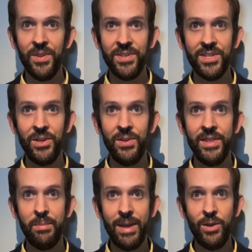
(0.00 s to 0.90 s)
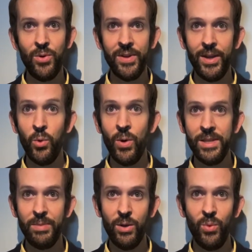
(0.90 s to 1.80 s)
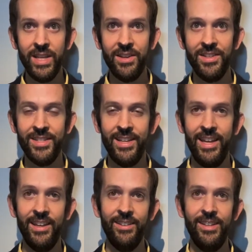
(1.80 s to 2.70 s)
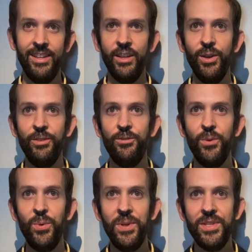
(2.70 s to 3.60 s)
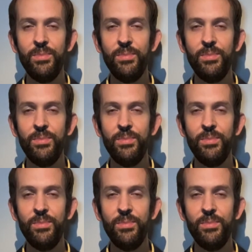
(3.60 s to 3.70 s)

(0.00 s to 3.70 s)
so there may always be a weakness there going forwards,